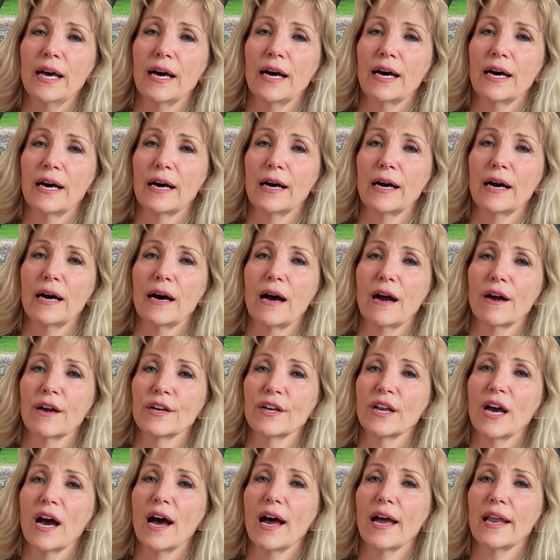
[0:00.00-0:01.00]
Uh, are
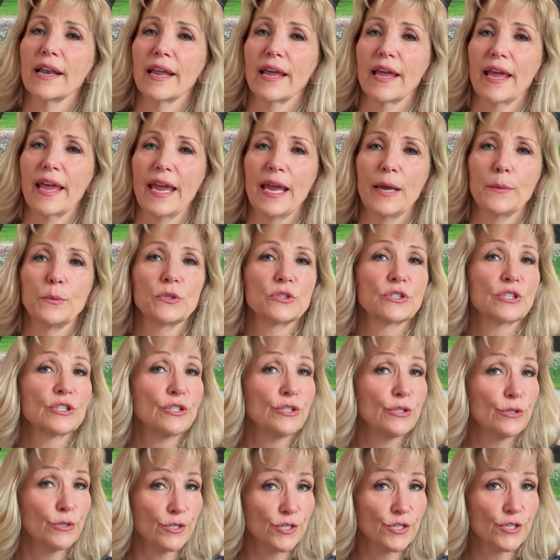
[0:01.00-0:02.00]
not able to
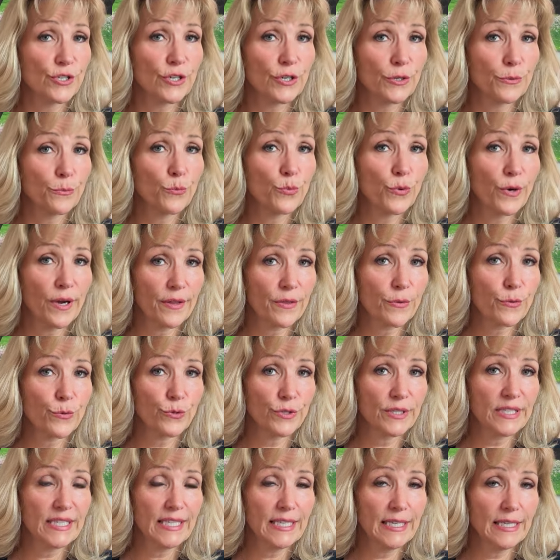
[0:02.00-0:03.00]
do certain breath
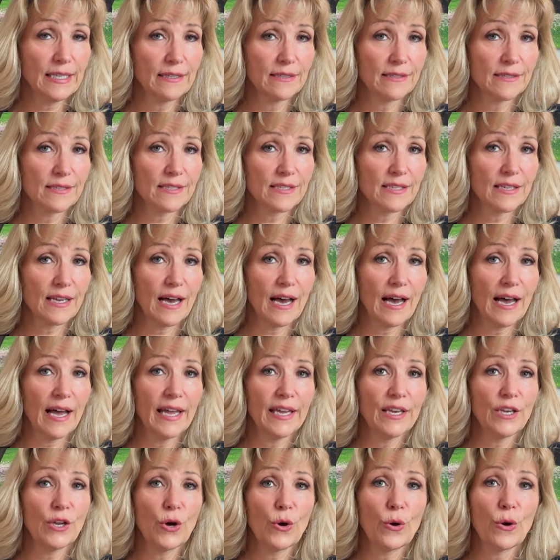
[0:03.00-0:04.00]
routines.
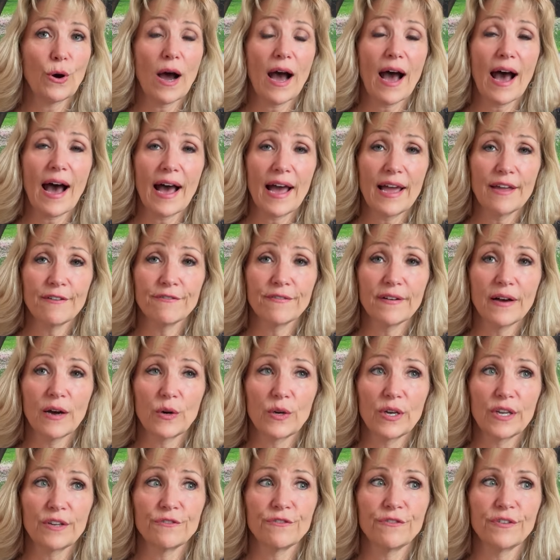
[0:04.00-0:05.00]
I know I
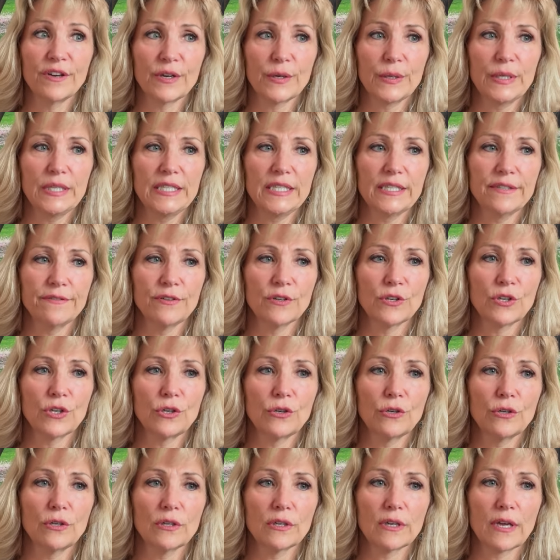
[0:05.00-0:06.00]
found it very
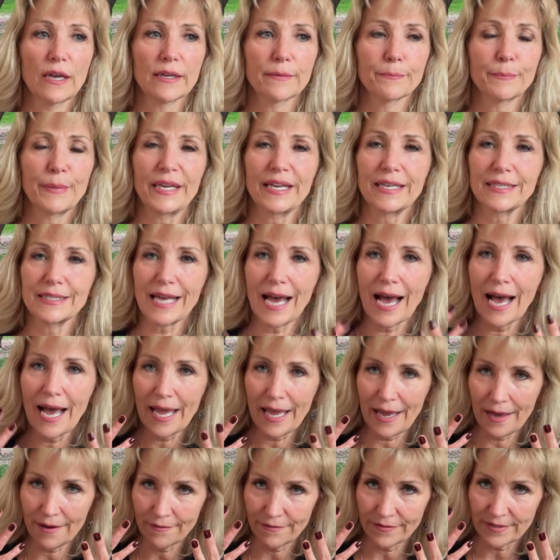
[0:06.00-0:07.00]
difficult because I
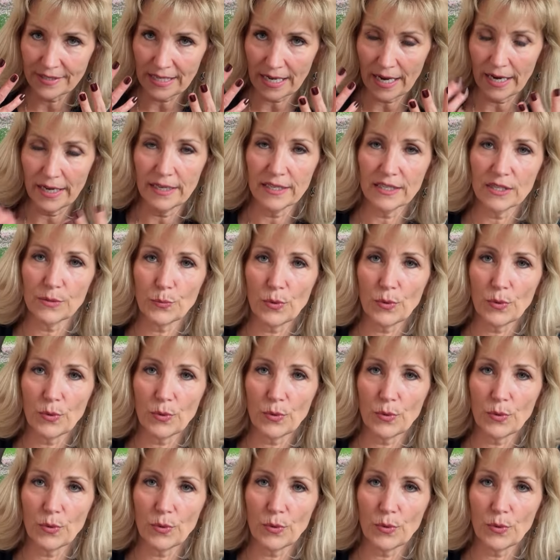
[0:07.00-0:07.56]
have sinus